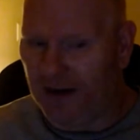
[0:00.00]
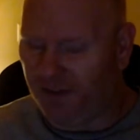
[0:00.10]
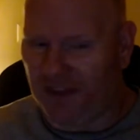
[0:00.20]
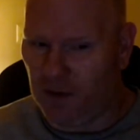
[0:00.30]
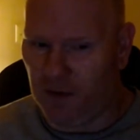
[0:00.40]

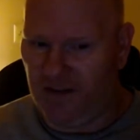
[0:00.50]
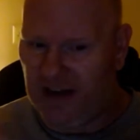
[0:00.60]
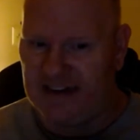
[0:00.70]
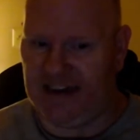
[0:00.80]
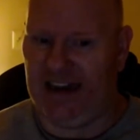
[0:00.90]
everything we've
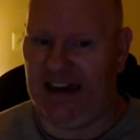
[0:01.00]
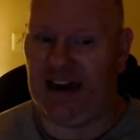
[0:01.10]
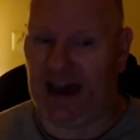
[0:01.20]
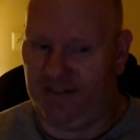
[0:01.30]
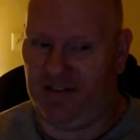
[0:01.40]
had to eat,
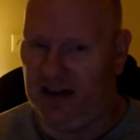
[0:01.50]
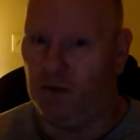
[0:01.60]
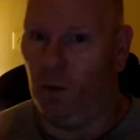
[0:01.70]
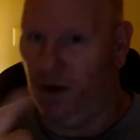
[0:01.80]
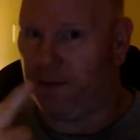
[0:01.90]
I've
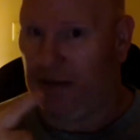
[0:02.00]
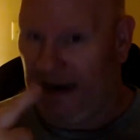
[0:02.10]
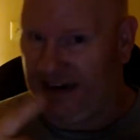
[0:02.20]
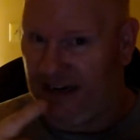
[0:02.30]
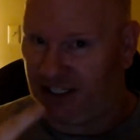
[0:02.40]
eaten with my
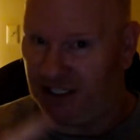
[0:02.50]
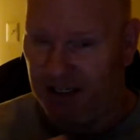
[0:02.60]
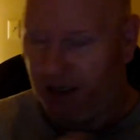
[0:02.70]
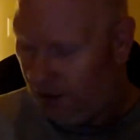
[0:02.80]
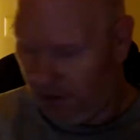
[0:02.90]
dentures
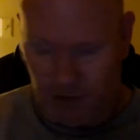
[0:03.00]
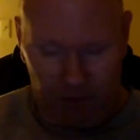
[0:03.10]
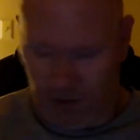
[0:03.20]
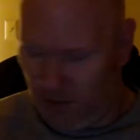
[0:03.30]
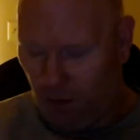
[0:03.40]

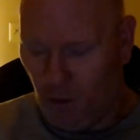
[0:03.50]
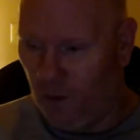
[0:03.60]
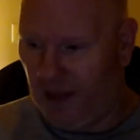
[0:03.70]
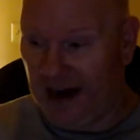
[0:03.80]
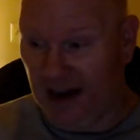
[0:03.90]

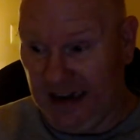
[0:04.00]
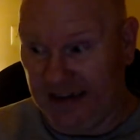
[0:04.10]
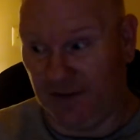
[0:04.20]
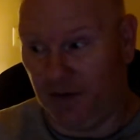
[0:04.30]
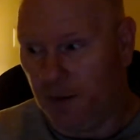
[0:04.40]
without
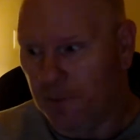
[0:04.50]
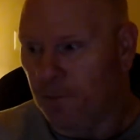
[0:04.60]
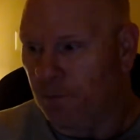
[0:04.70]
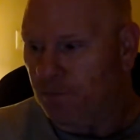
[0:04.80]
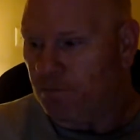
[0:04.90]
adhesive.
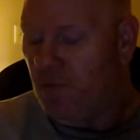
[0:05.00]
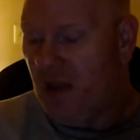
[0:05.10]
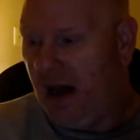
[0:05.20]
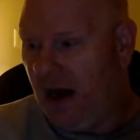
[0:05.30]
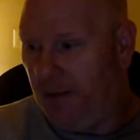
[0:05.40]

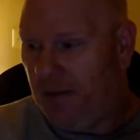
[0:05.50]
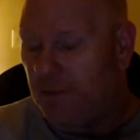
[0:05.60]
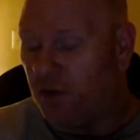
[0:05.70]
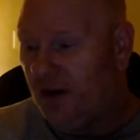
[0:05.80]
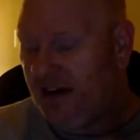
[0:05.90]
I'm
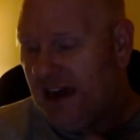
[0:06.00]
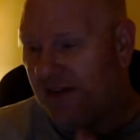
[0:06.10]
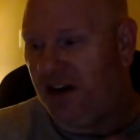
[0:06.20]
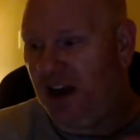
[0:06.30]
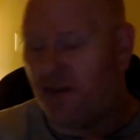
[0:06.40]
going to have
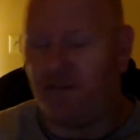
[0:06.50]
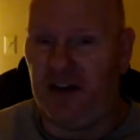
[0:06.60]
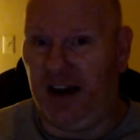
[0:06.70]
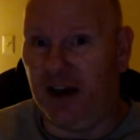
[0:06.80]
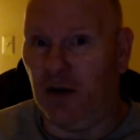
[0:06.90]
another
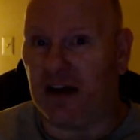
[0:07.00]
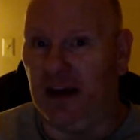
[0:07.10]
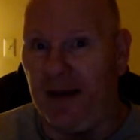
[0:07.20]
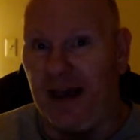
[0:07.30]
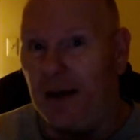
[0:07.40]
video
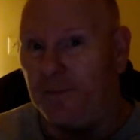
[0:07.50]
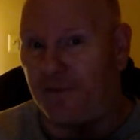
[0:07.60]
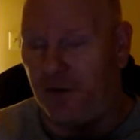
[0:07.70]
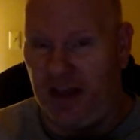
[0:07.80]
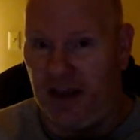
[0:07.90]
coming up for
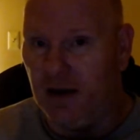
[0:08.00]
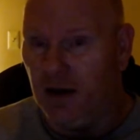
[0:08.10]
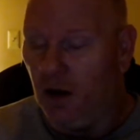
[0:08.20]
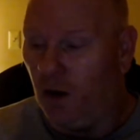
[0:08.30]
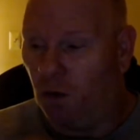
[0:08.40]
the
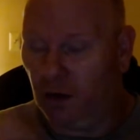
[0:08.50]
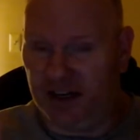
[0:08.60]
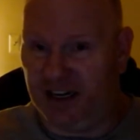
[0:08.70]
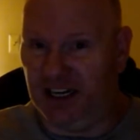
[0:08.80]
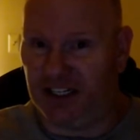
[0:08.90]
whole
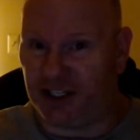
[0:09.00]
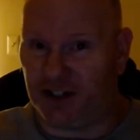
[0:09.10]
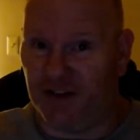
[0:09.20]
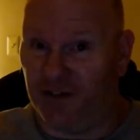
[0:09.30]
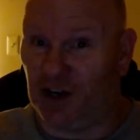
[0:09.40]

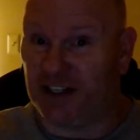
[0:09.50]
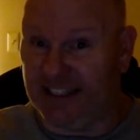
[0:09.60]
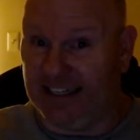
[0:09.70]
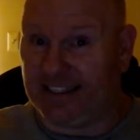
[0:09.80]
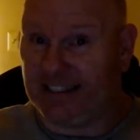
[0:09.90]
dentures
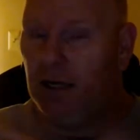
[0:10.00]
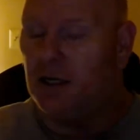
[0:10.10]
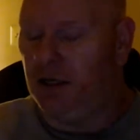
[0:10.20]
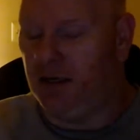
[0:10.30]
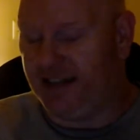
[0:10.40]
versus
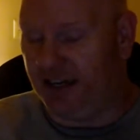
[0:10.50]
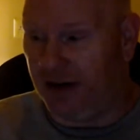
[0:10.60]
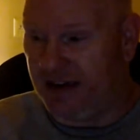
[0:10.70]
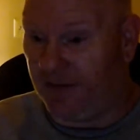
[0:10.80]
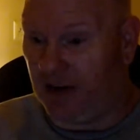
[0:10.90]

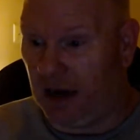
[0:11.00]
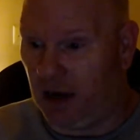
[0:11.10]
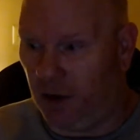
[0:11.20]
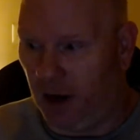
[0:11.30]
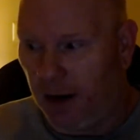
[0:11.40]
series I've got
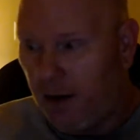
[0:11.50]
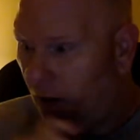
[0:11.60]
going on.